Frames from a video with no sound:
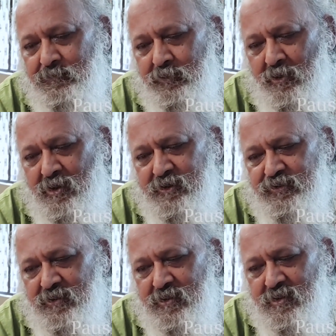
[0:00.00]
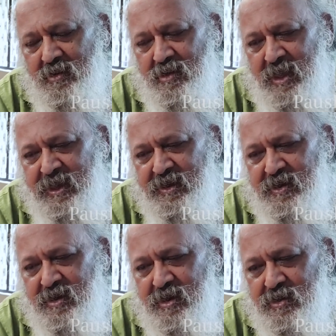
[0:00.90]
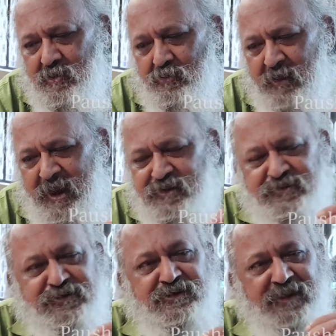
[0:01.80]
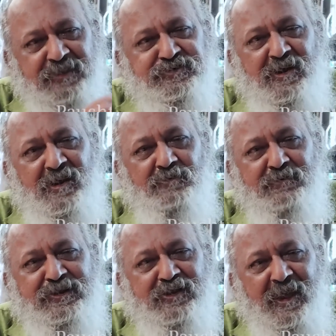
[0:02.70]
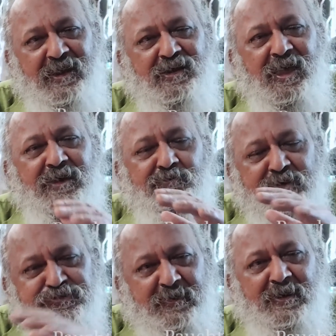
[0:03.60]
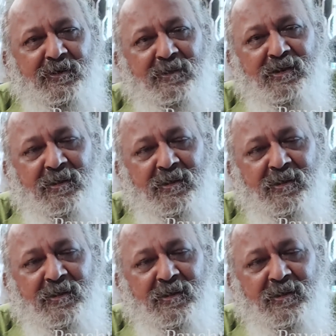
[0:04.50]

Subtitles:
for like where it is natural wetland like West Bengal,